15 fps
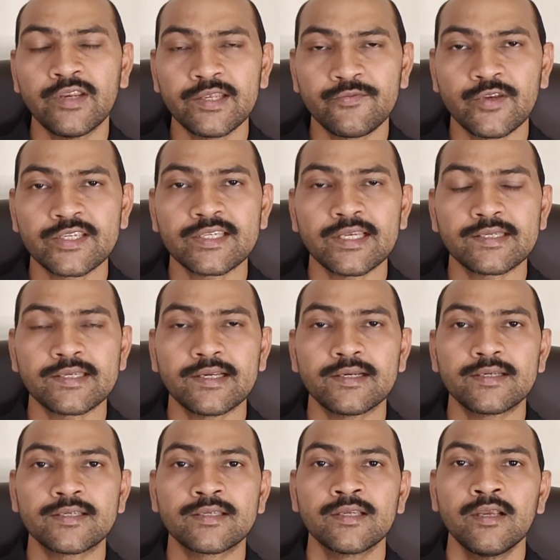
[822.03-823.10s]
fixed
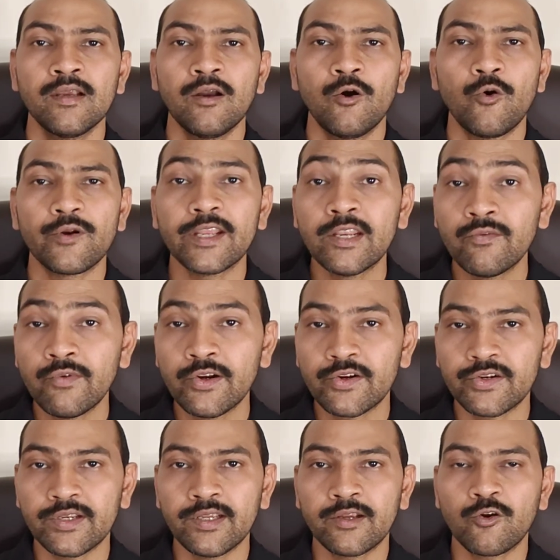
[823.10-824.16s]
assets, or
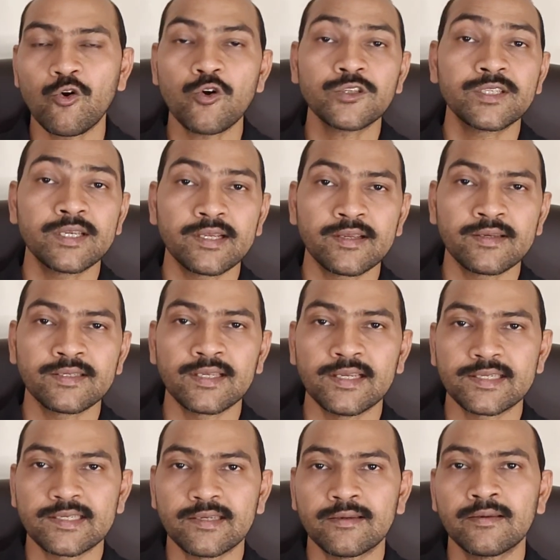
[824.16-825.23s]
inventory, cost
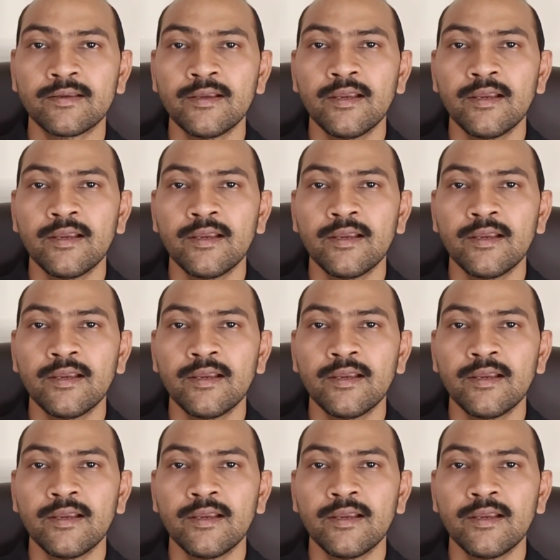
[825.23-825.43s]
reconciliation.